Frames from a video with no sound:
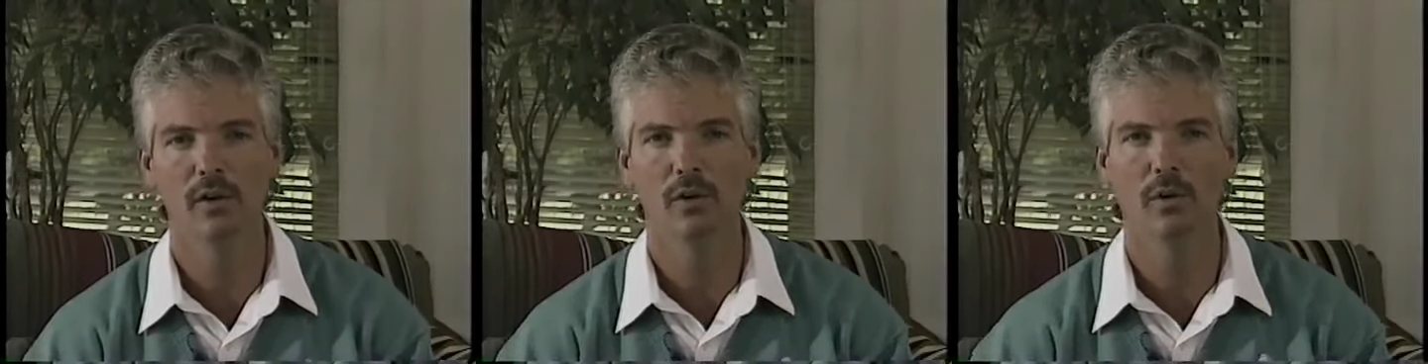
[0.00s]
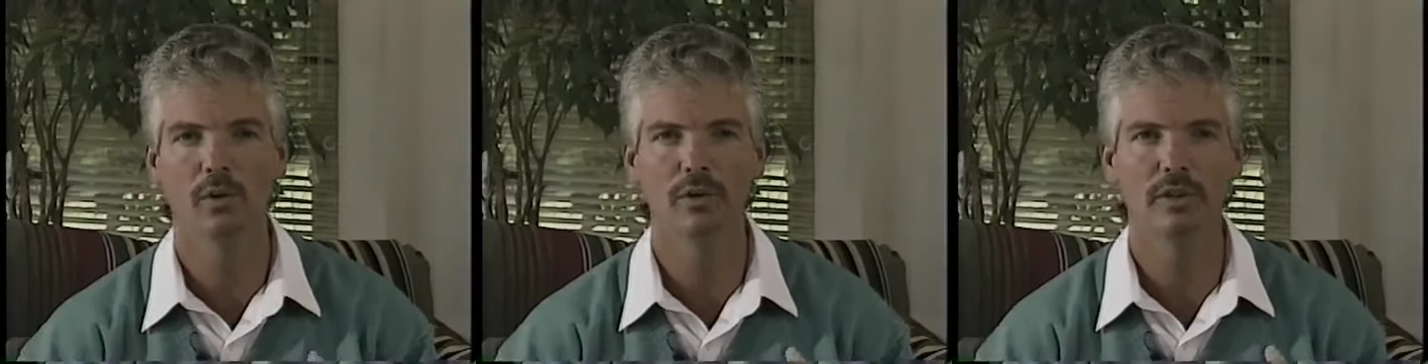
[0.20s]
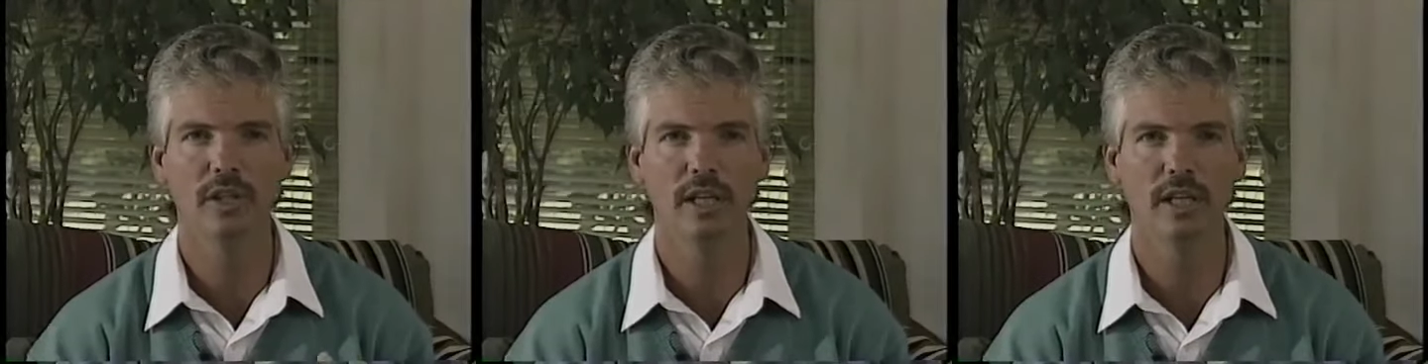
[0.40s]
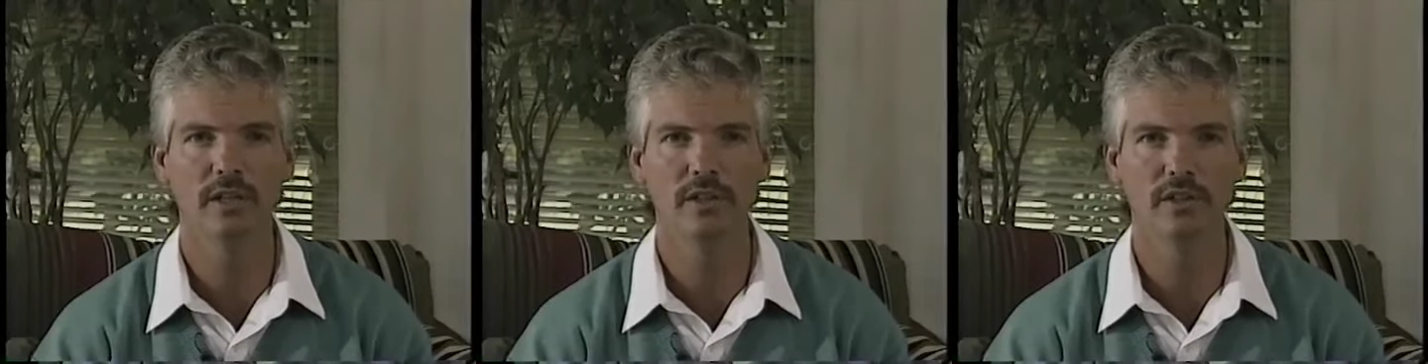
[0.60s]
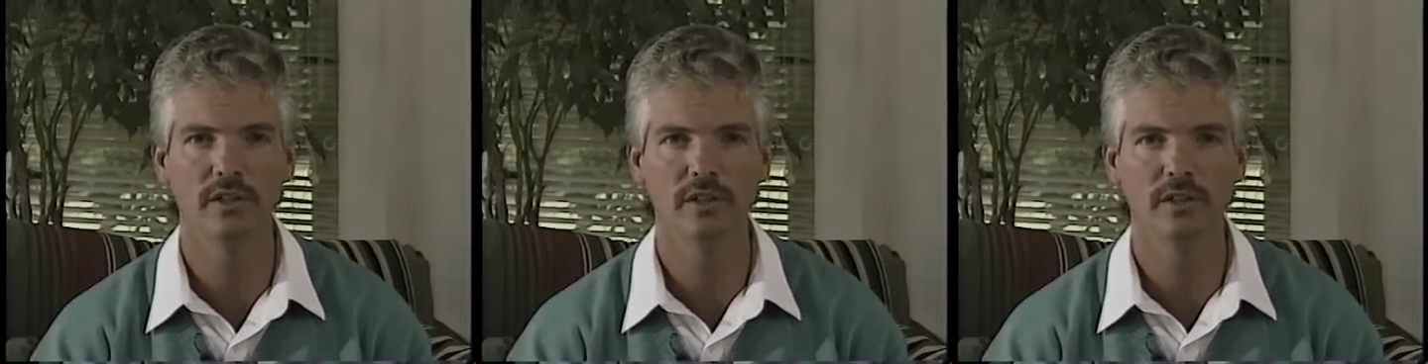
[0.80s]
or
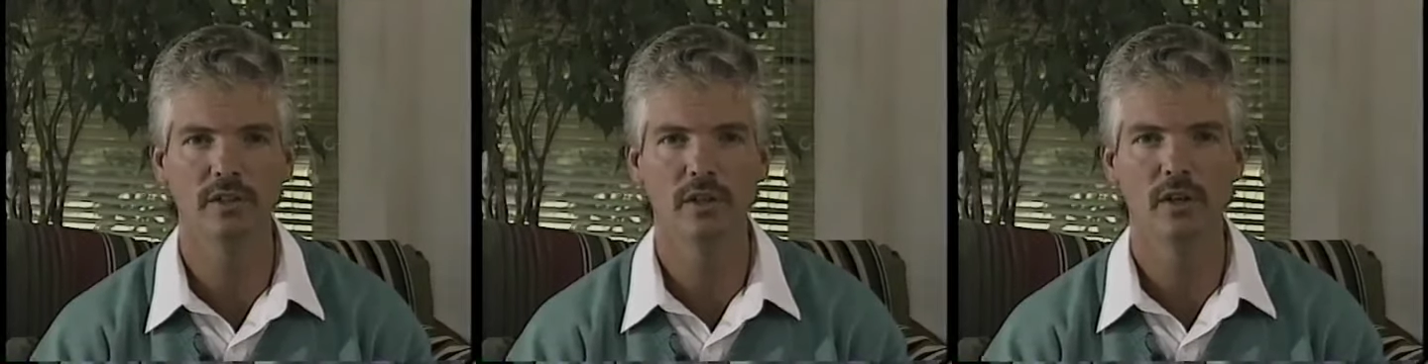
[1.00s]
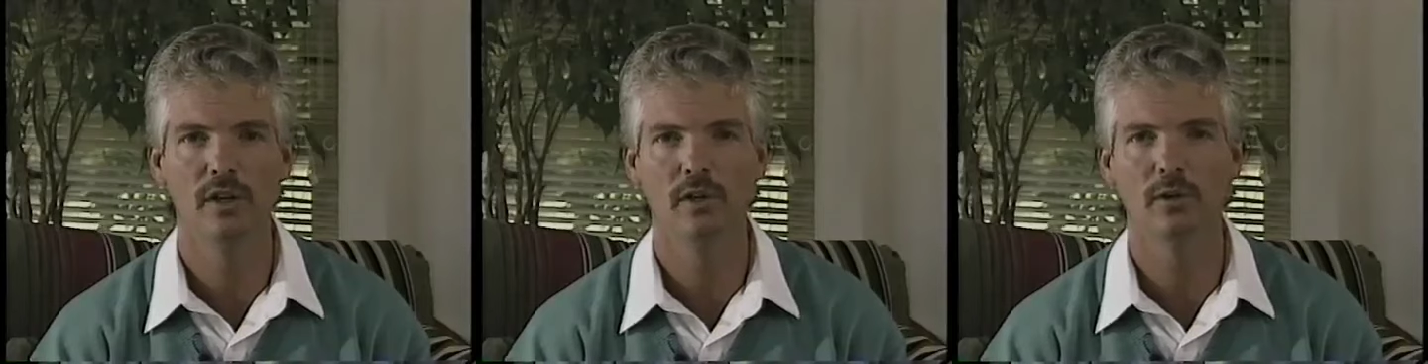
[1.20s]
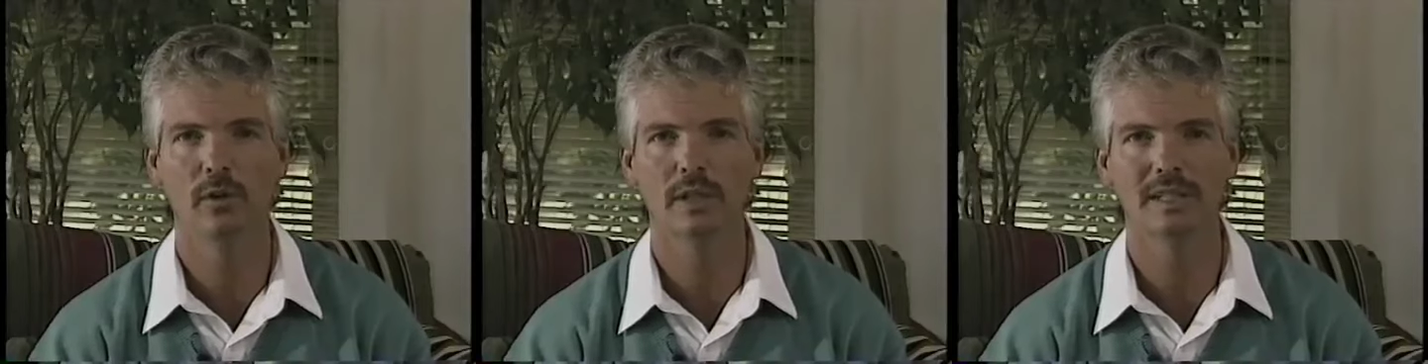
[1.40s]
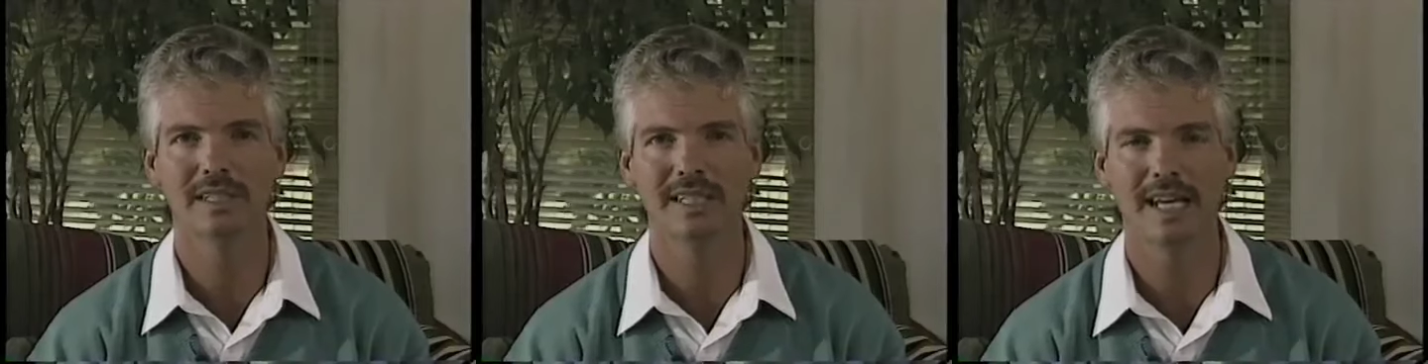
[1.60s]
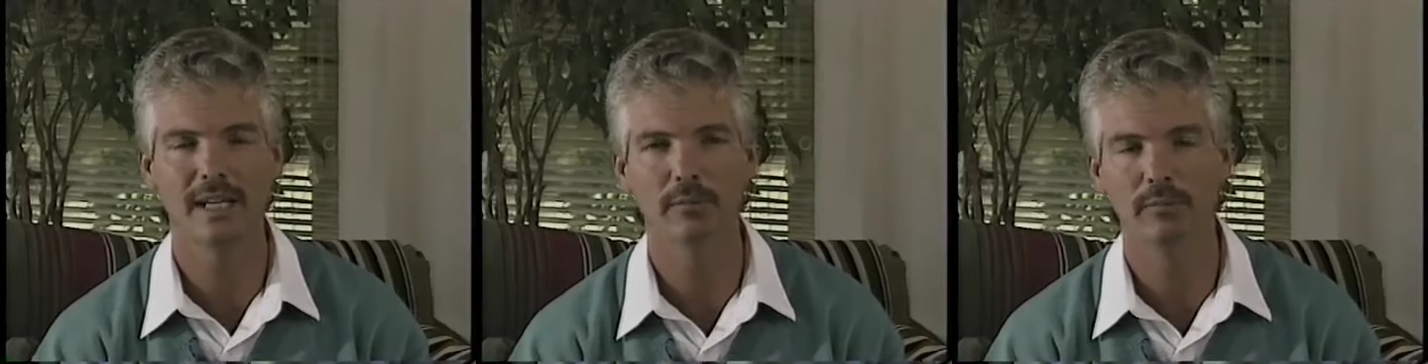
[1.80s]
tension or
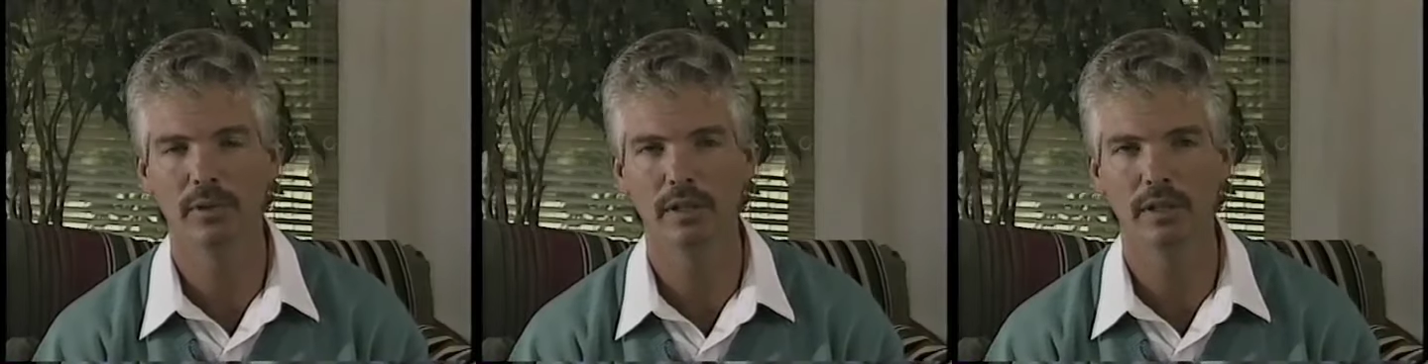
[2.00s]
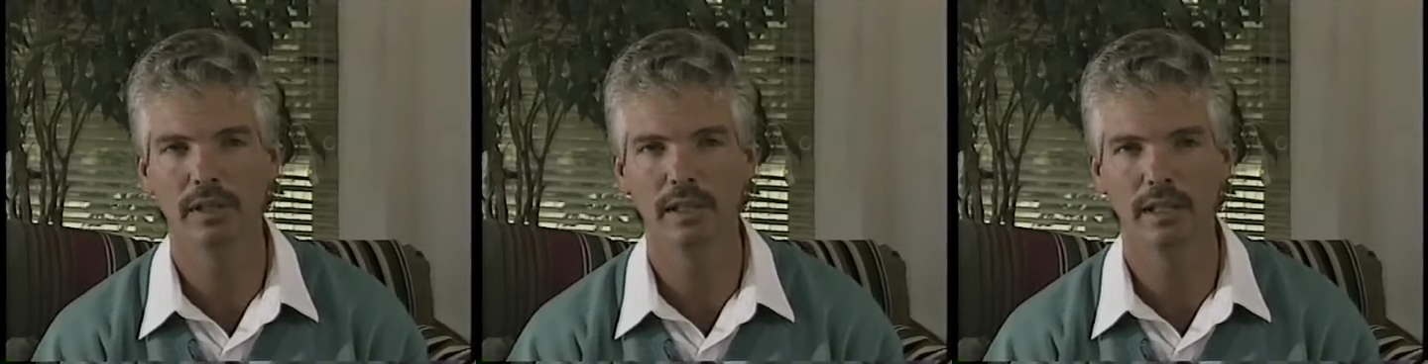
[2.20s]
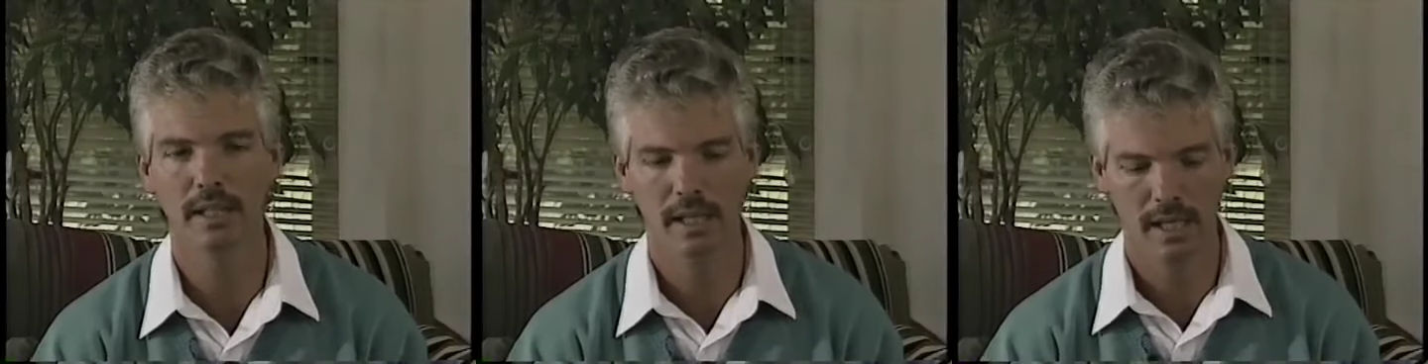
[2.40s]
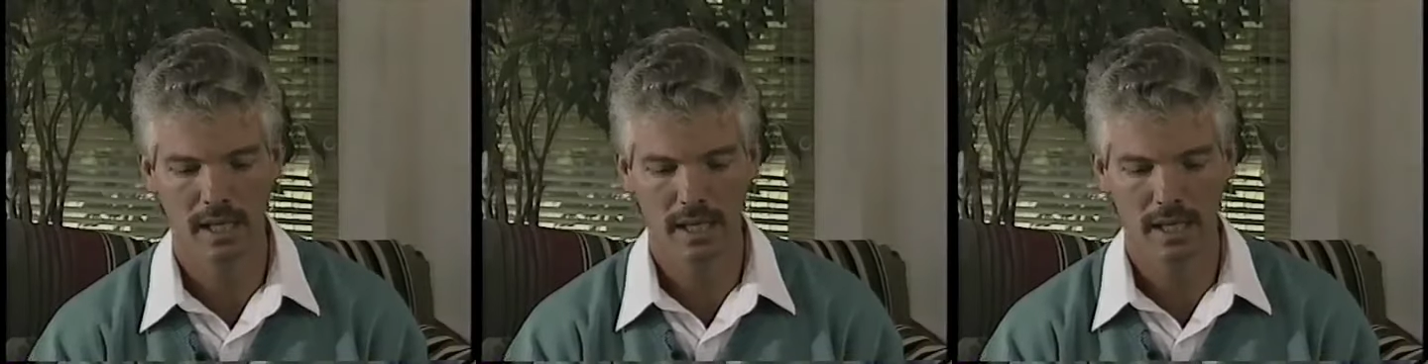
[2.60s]
excitability,